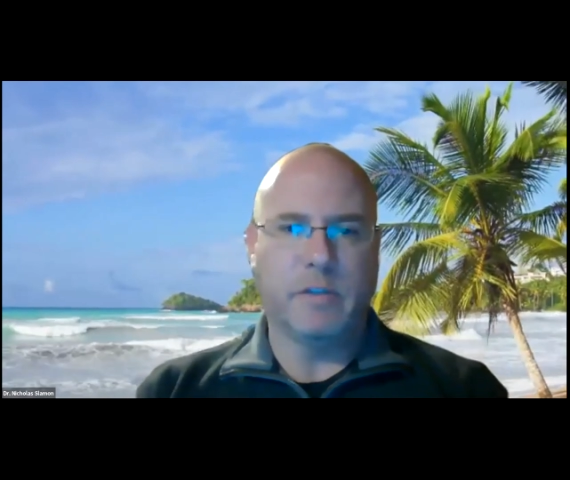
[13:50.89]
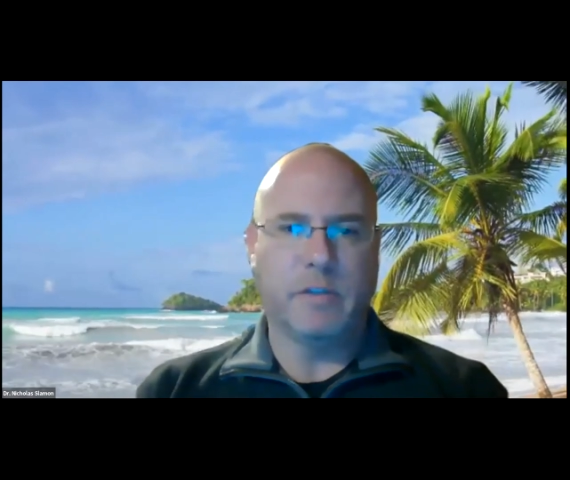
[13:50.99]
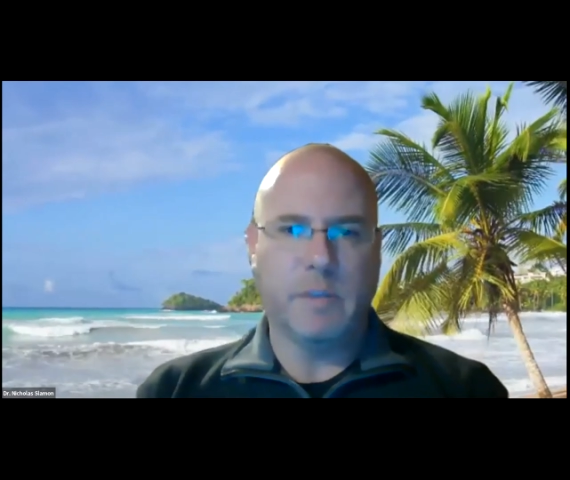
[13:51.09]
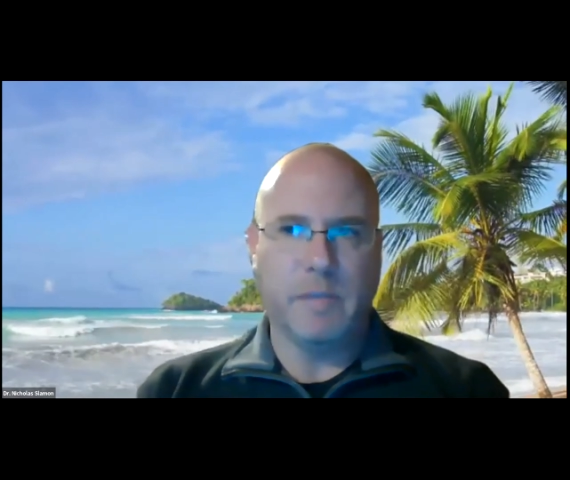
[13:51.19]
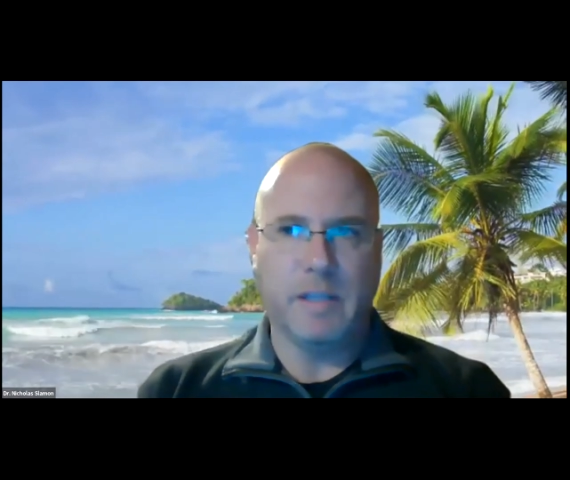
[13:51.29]
for
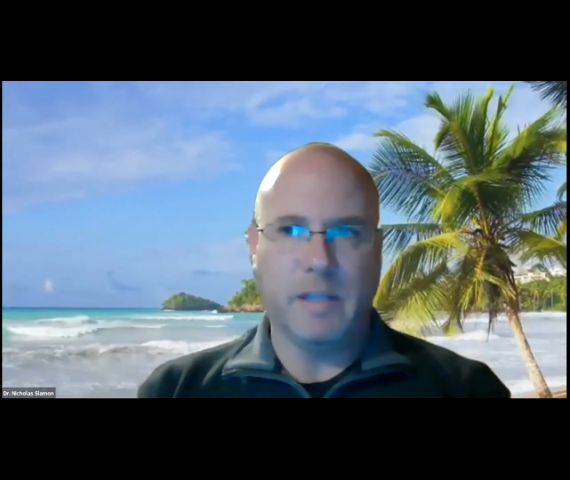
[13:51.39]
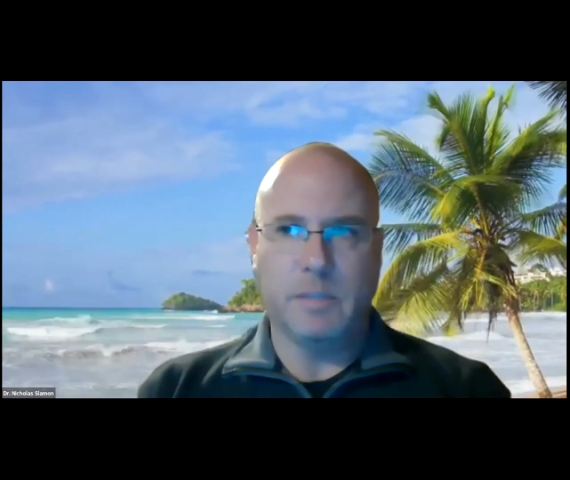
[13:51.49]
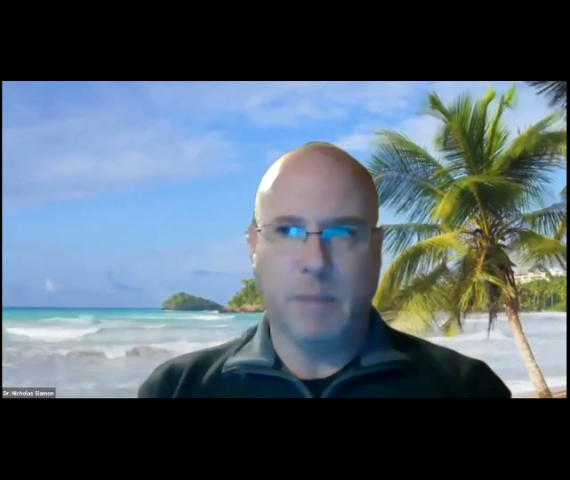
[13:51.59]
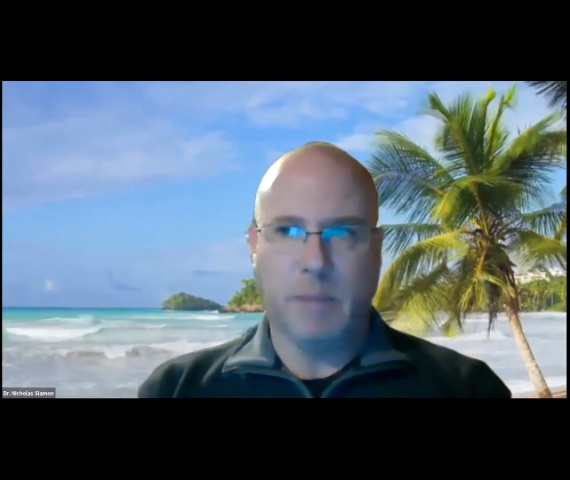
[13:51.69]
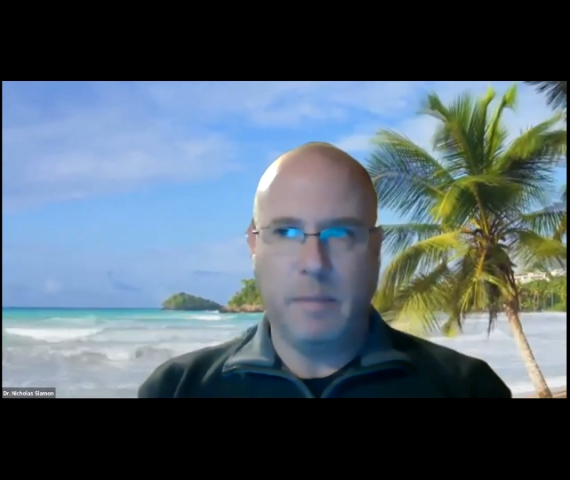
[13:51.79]
something that's
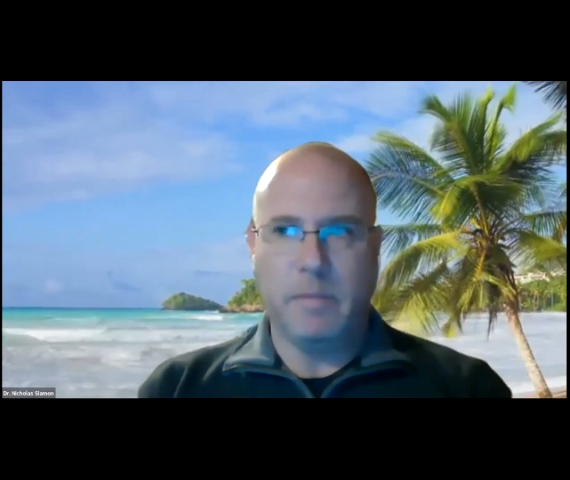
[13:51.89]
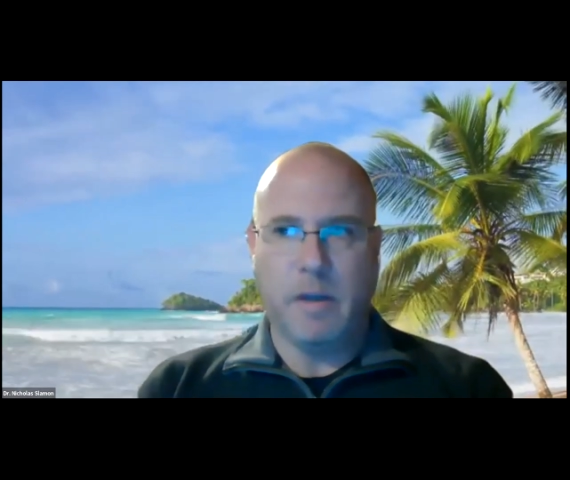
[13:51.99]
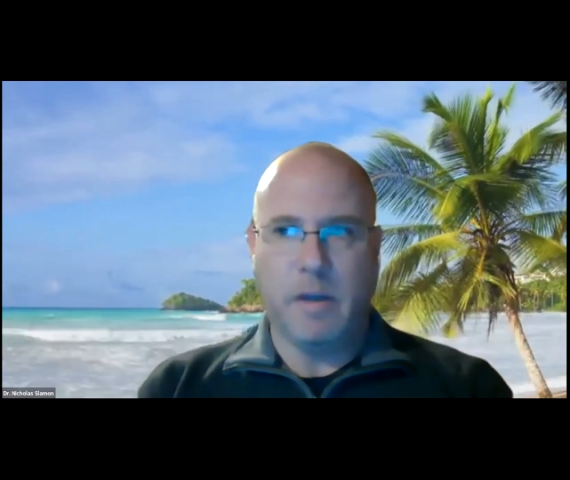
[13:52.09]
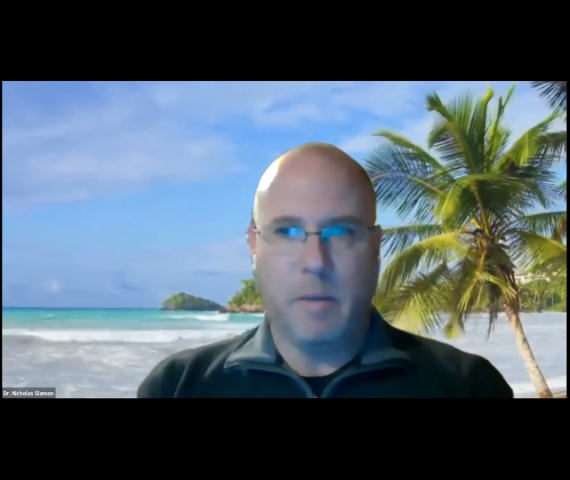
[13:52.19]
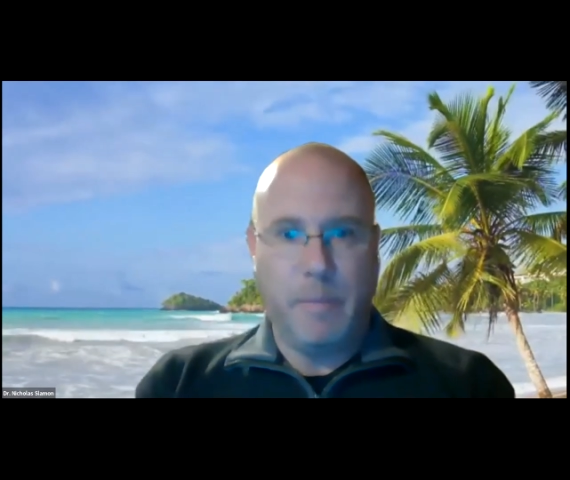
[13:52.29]
probably
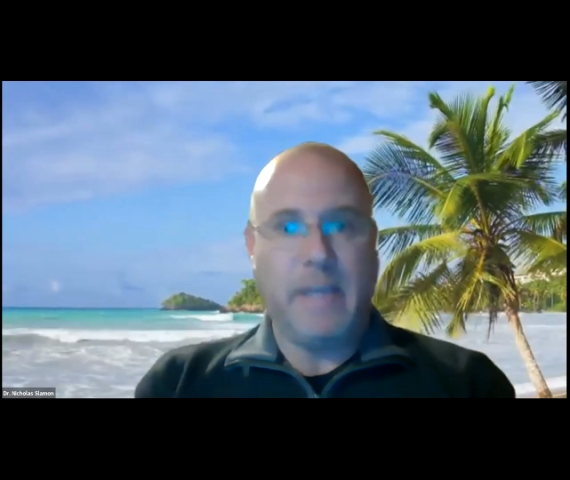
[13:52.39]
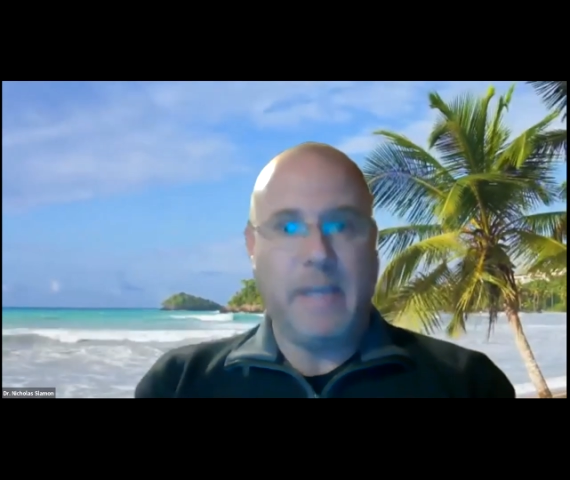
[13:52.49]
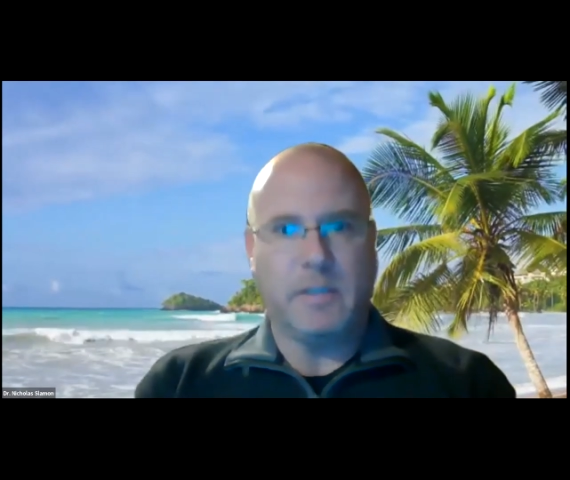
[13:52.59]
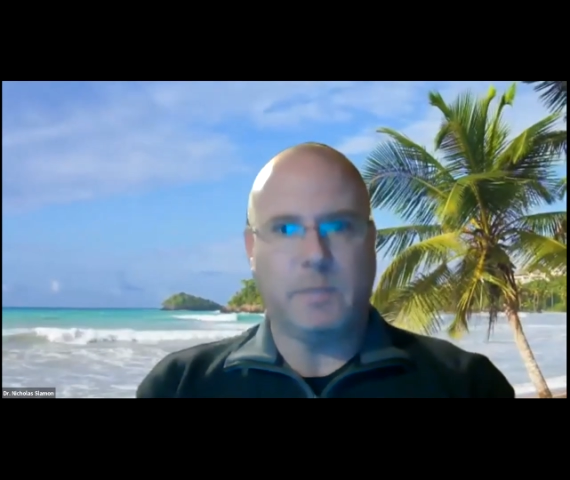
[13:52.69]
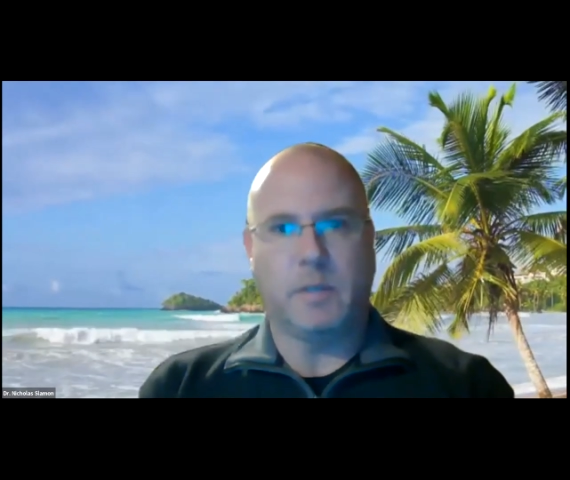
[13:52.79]
our
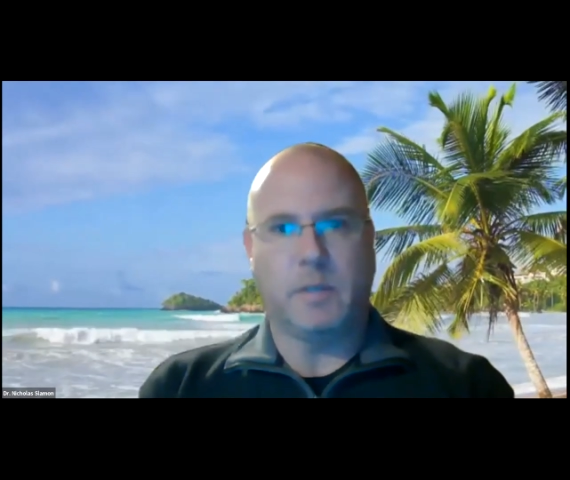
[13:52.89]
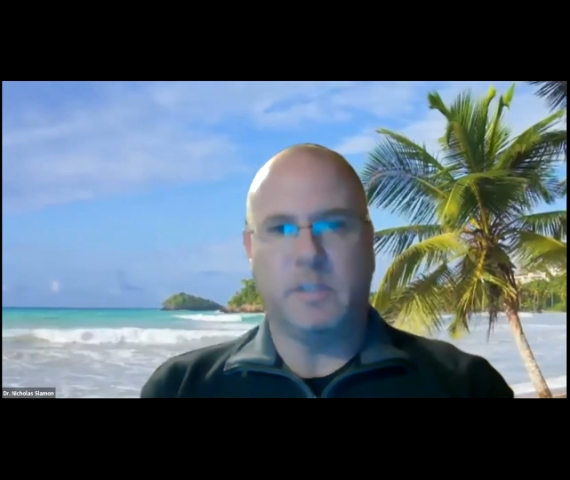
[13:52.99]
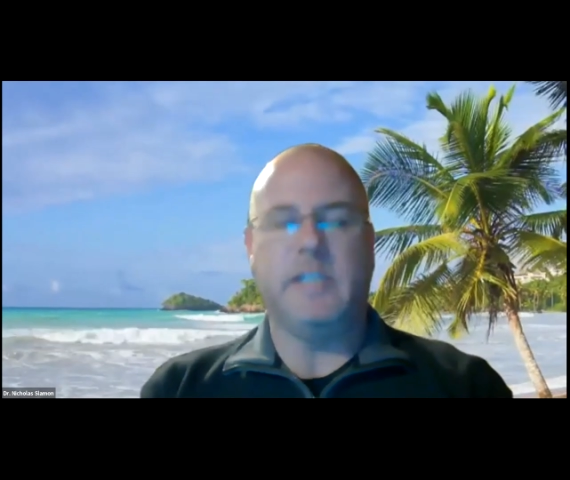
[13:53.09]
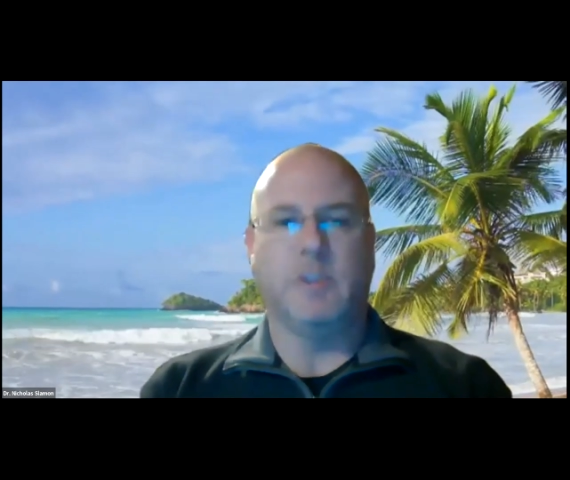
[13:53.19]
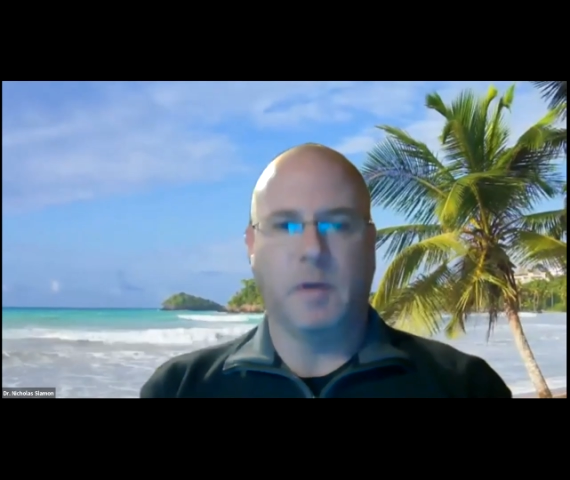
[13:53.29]
biggest
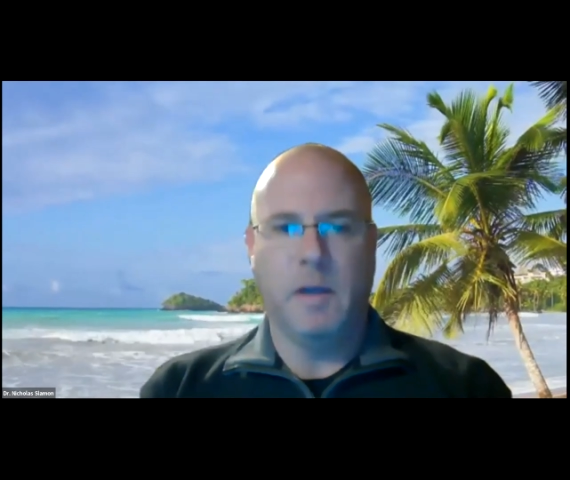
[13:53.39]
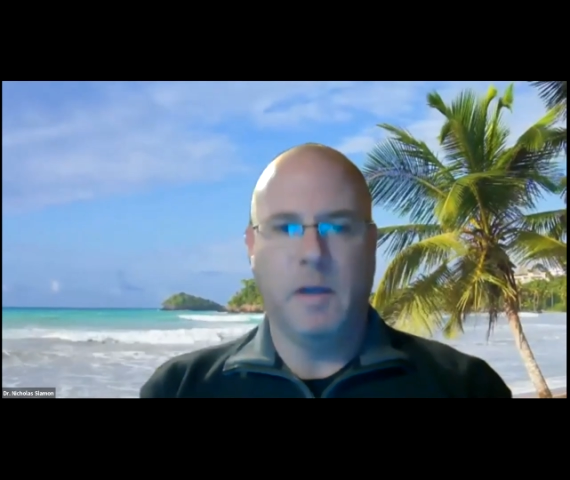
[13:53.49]
procedure.